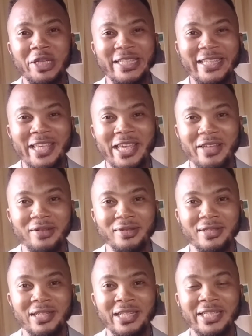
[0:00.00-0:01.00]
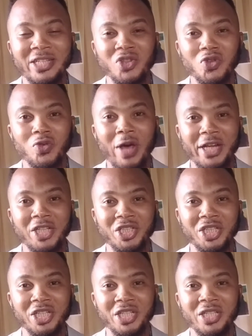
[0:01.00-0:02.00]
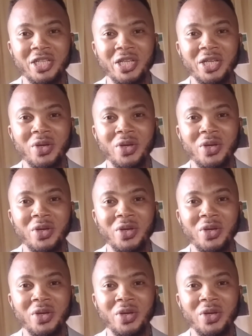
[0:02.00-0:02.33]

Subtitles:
the skills, the strategies,